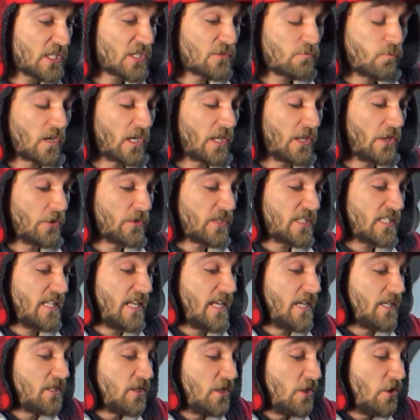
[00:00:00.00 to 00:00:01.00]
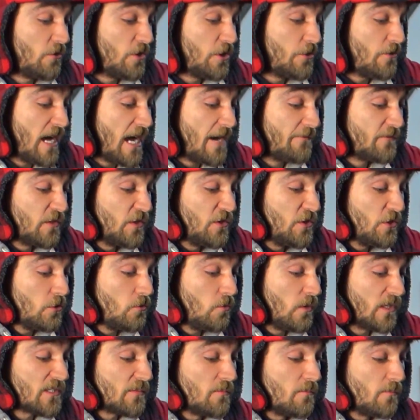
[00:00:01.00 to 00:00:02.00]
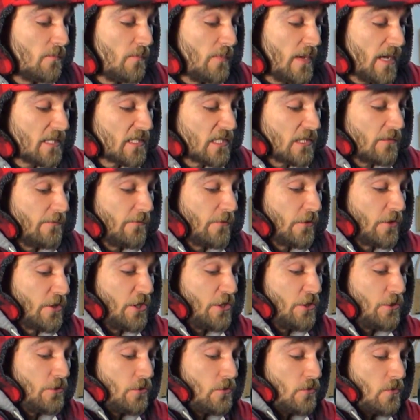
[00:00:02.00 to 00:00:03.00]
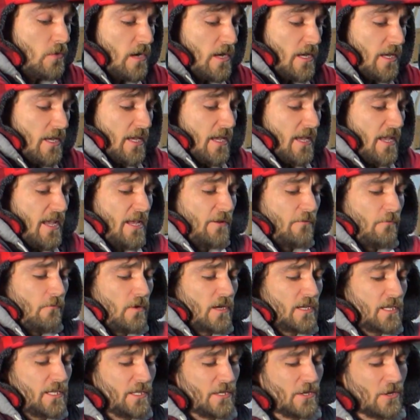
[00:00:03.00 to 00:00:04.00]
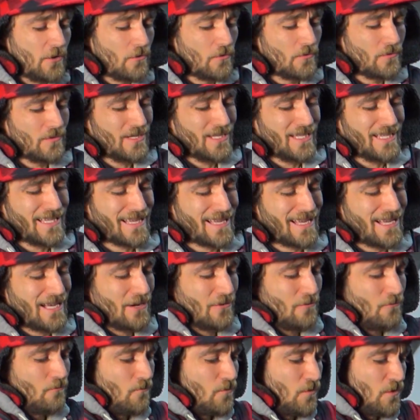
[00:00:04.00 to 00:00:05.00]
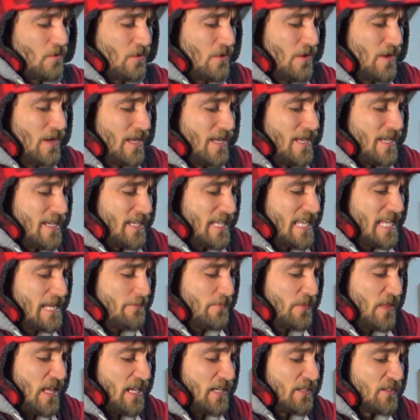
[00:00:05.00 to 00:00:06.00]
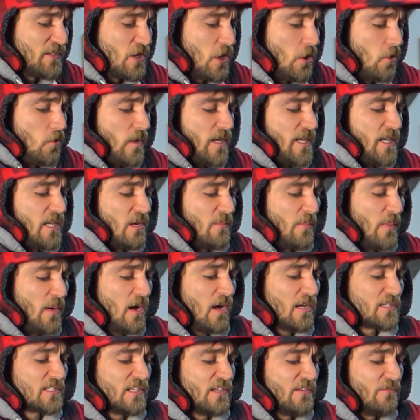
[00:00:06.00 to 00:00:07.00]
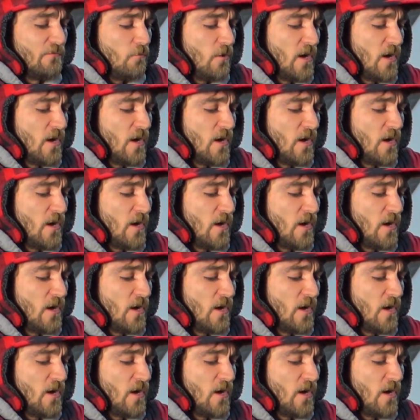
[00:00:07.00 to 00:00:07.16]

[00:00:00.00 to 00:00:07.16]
just one of those things, you know, you have to do what's best for you and what, you know, will keep things going in a positive